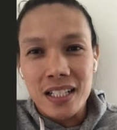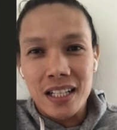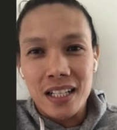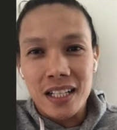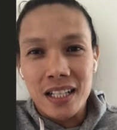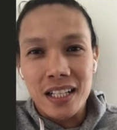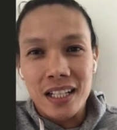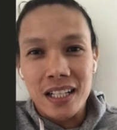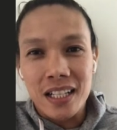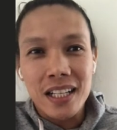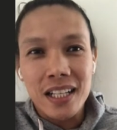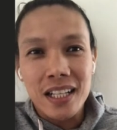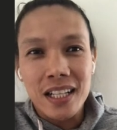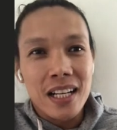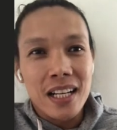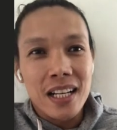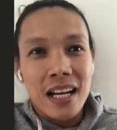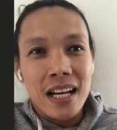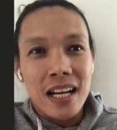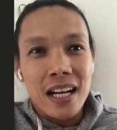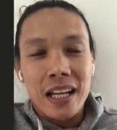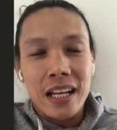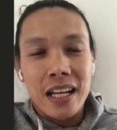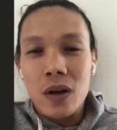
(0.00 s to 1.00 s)
I
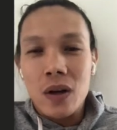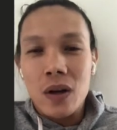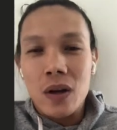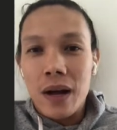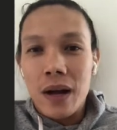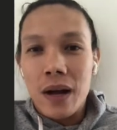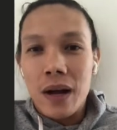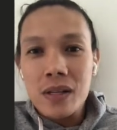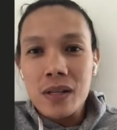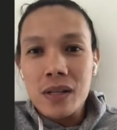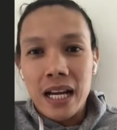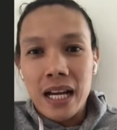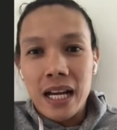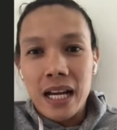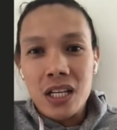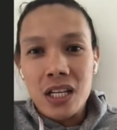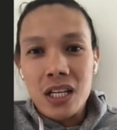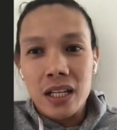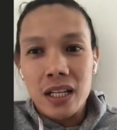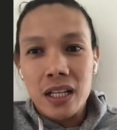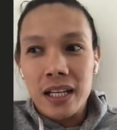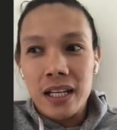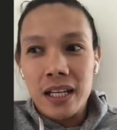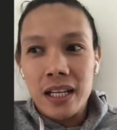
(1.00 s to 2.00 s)
was
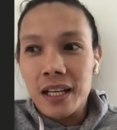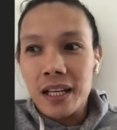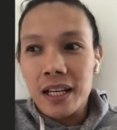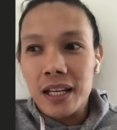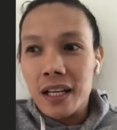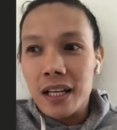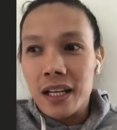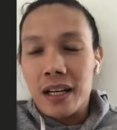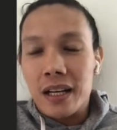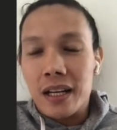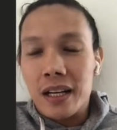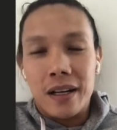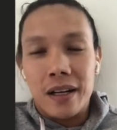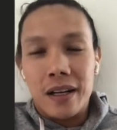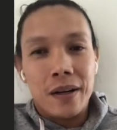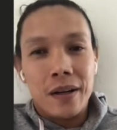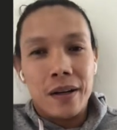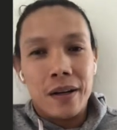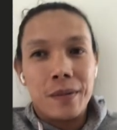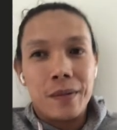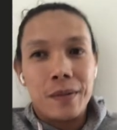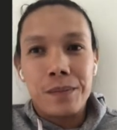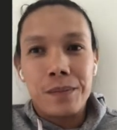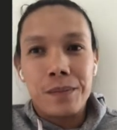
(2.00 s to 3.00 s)
actually, I
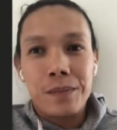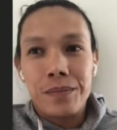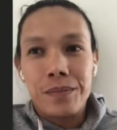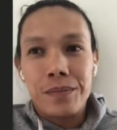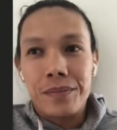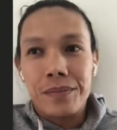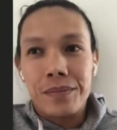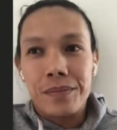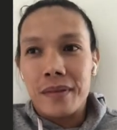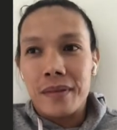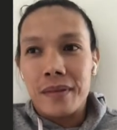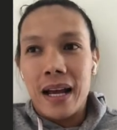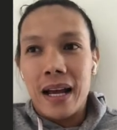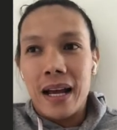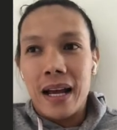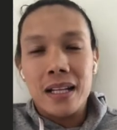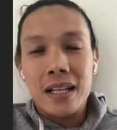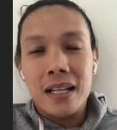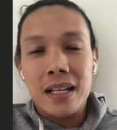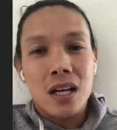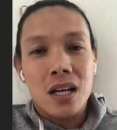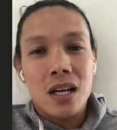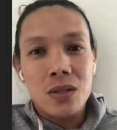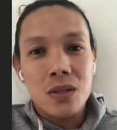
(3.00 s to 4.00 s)

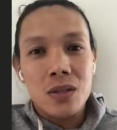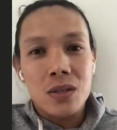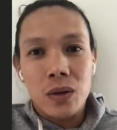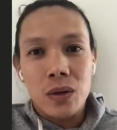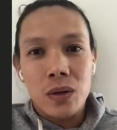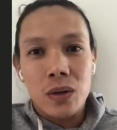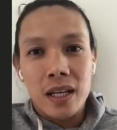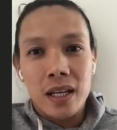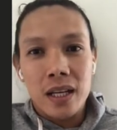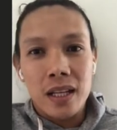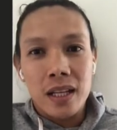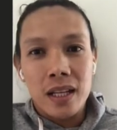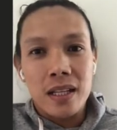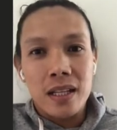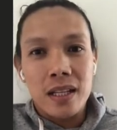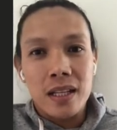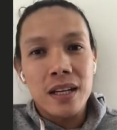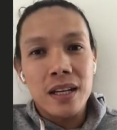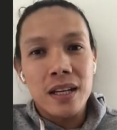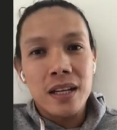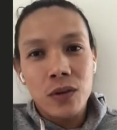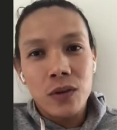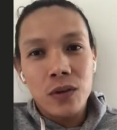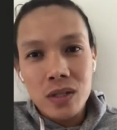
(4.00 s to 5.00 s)
had talks with
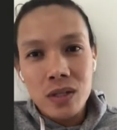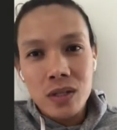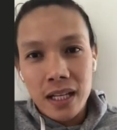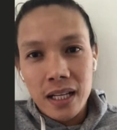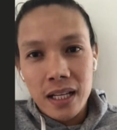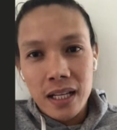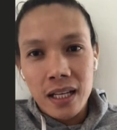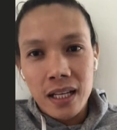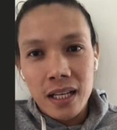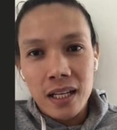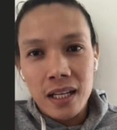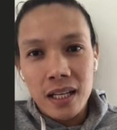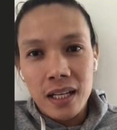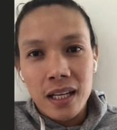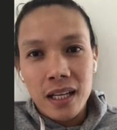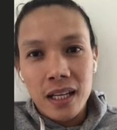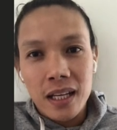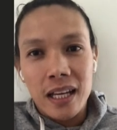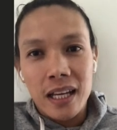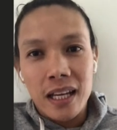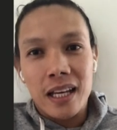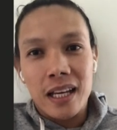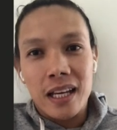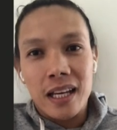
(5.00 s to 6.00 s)
Seafood City,
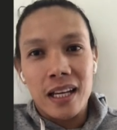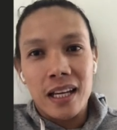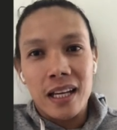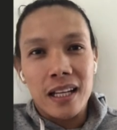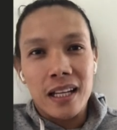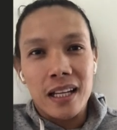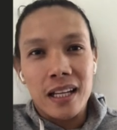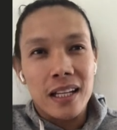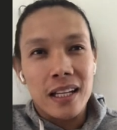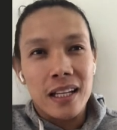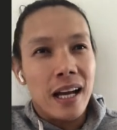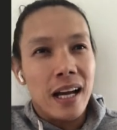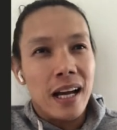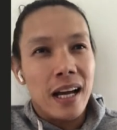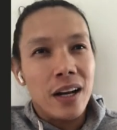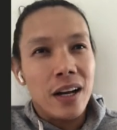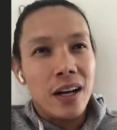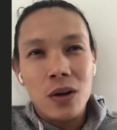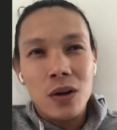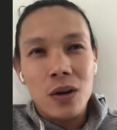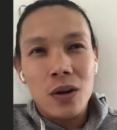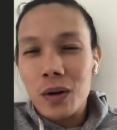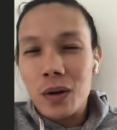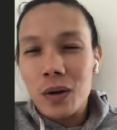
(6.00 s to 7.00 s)
and I
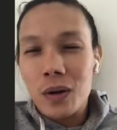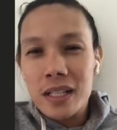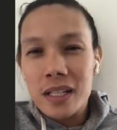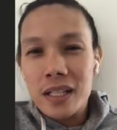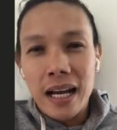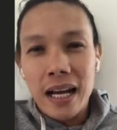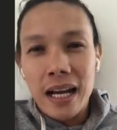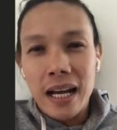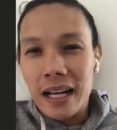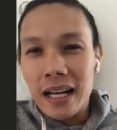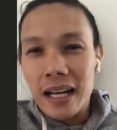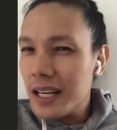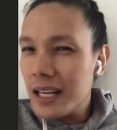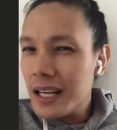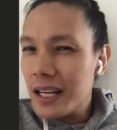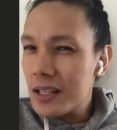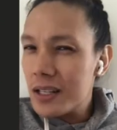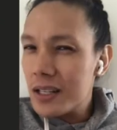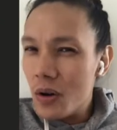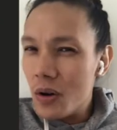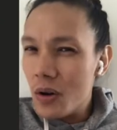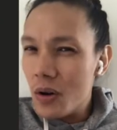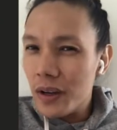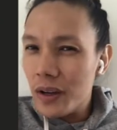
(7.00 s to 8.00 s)
don't know where it's at. I think it's
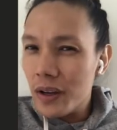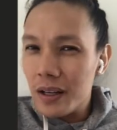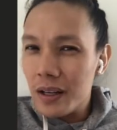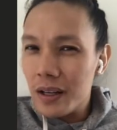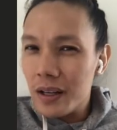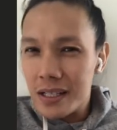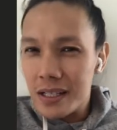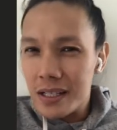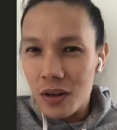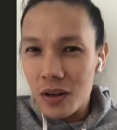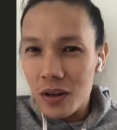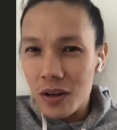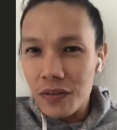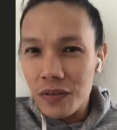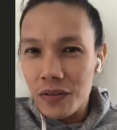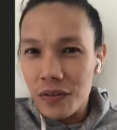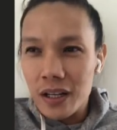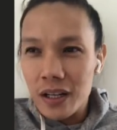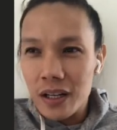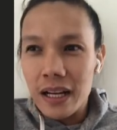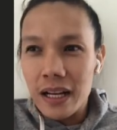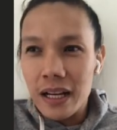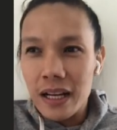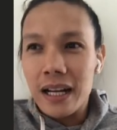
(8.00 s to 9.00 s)
Oakville. Is it
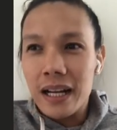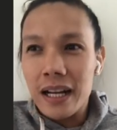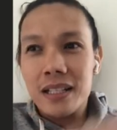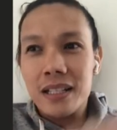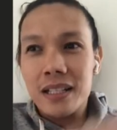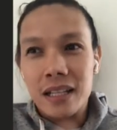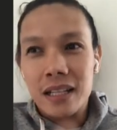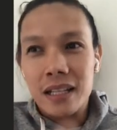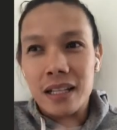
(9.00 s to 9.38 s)
Oakville? I had